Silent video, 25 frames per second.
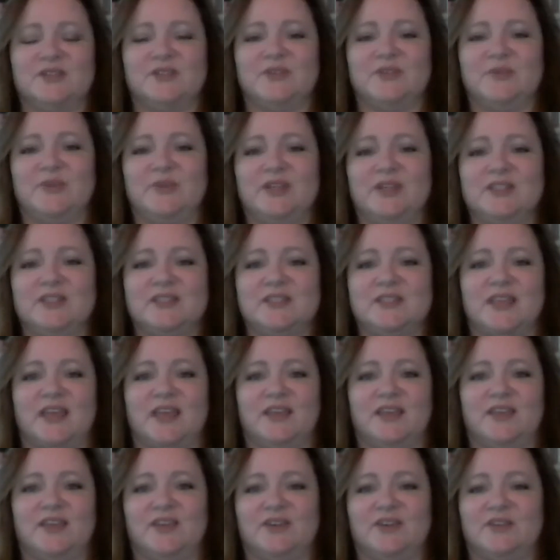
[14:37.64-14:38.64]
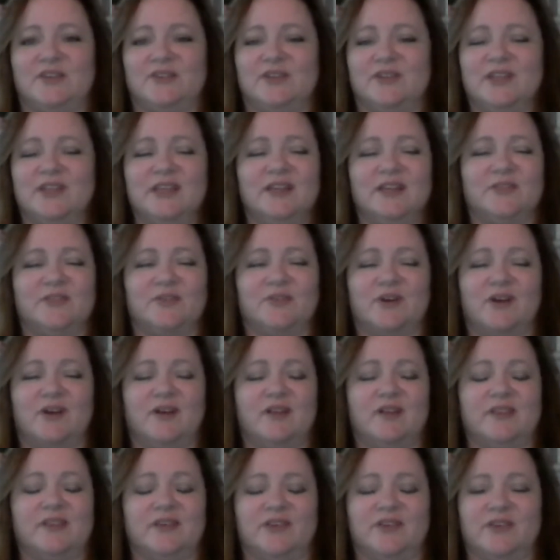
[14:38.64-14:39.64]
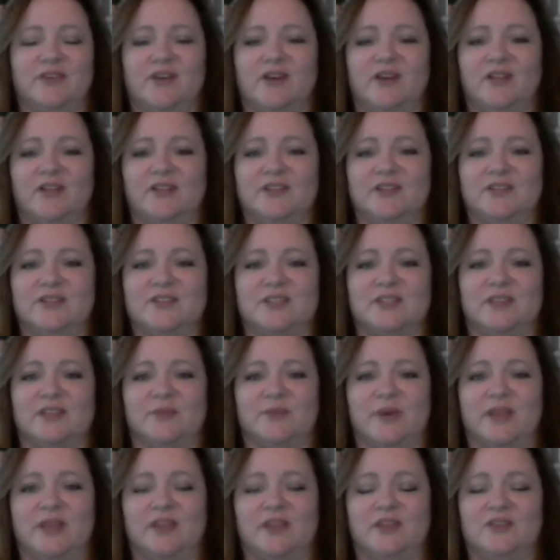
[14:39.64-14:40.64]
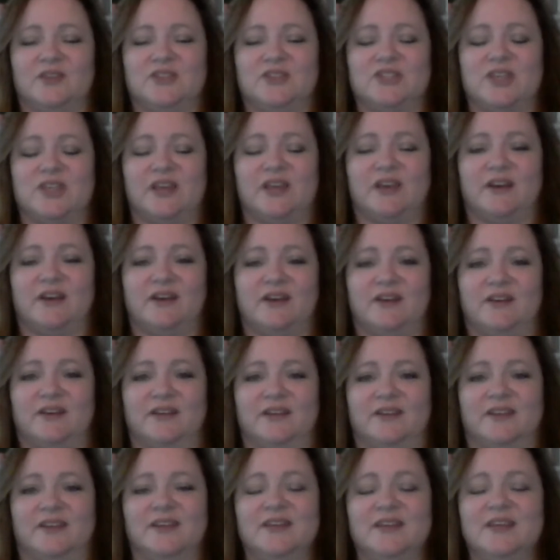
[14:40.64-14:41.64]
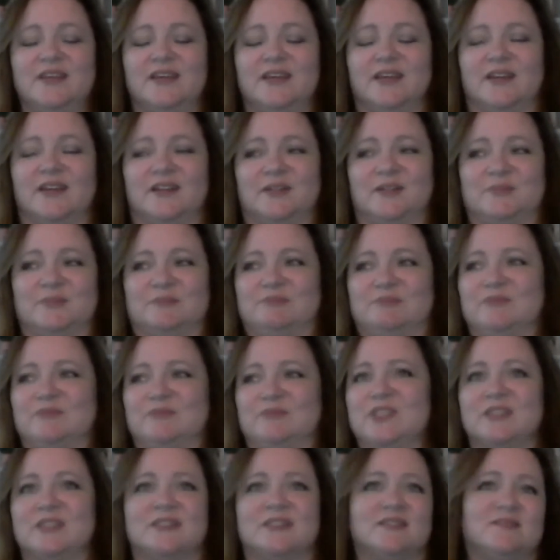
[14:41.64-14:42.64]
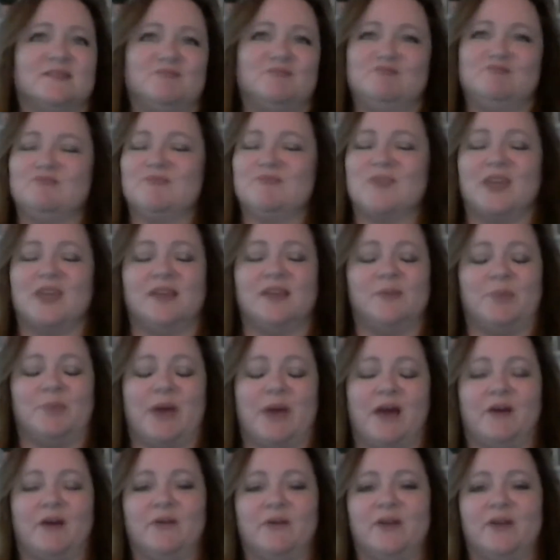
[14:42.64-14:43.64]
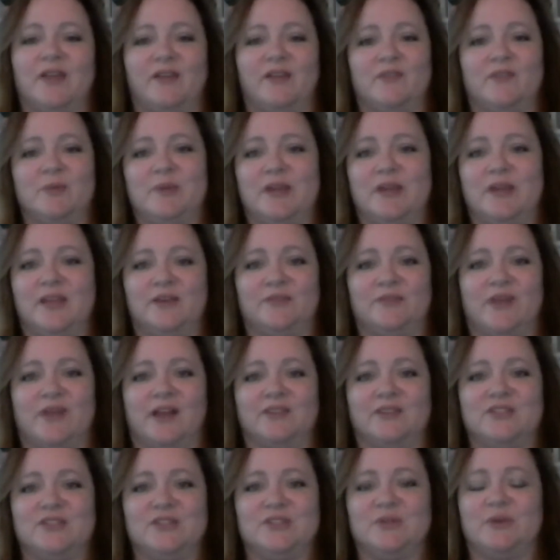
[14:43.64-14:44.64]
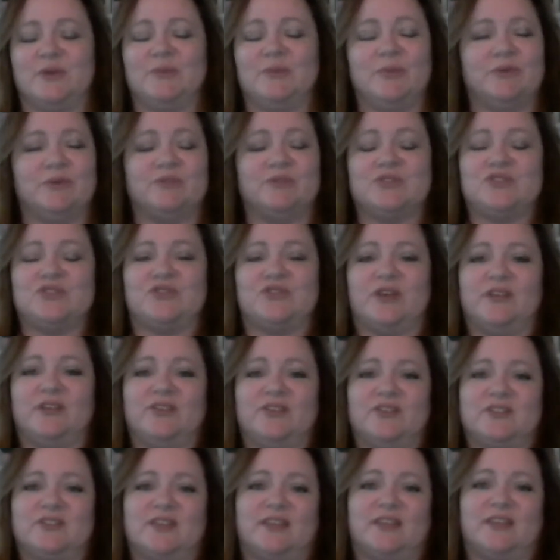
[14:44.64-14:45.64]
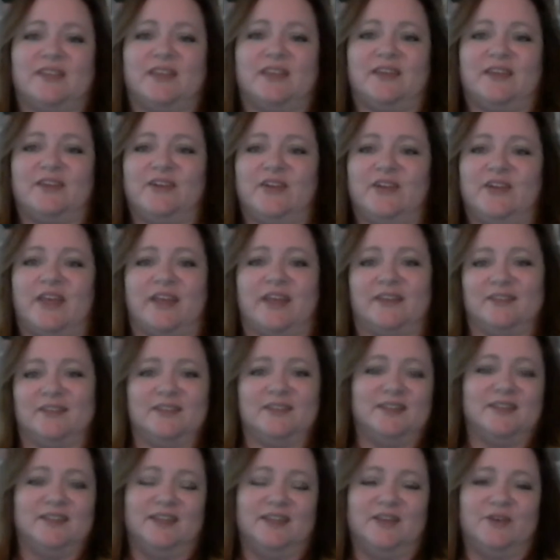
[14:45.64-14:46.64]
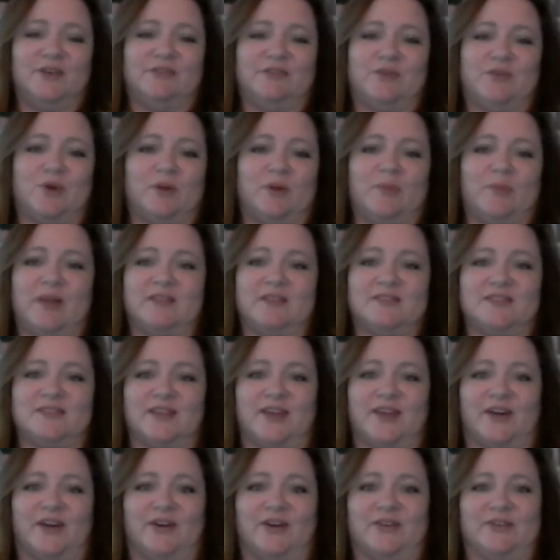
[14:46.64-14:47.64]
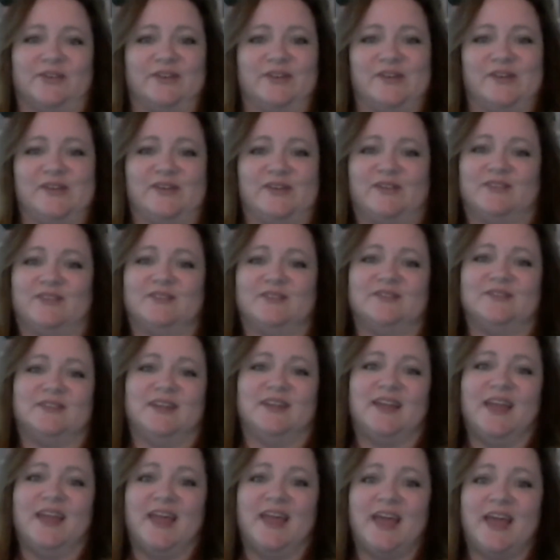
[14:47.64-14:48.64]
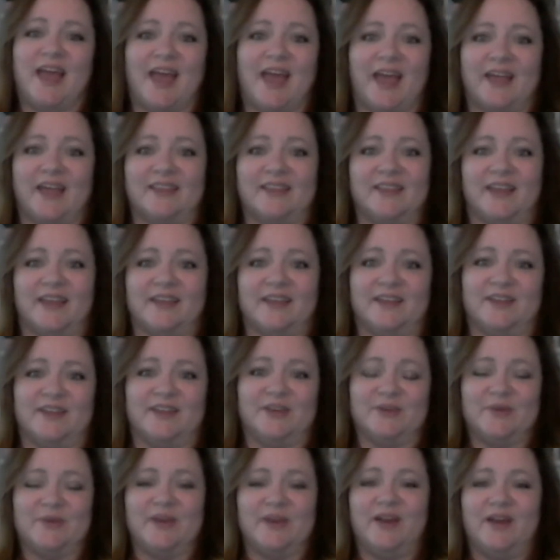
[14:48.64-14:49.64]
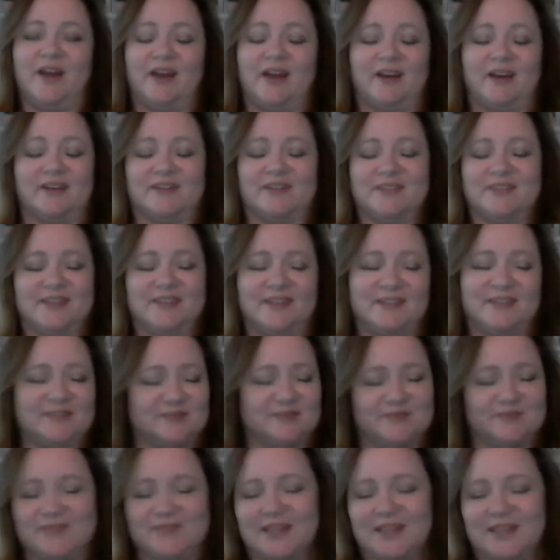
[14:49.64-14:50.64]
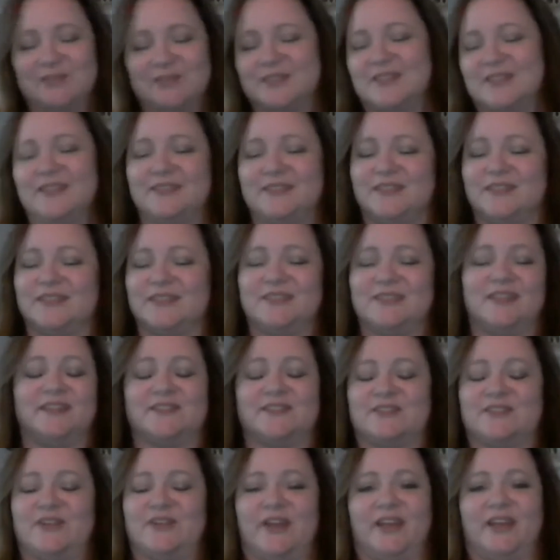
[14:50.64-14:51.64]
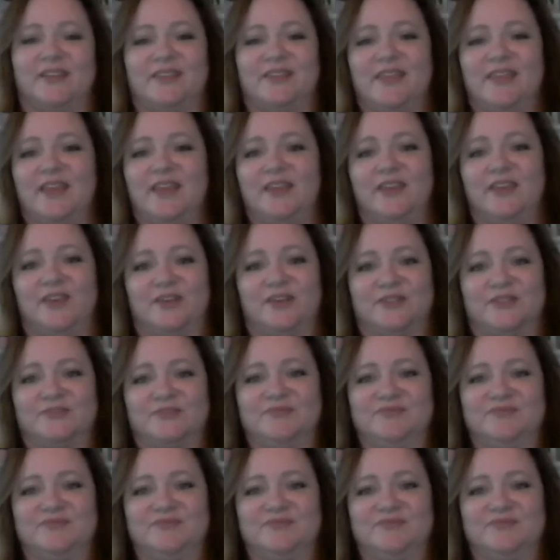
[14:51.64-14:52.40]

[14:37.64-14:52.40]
And we just thank you for all of your knowledge and the way that you share and just empowering everybody around you. We were strangers on the internet 4 months ago, you know, and then here we are. Oh, it's great. Thank you.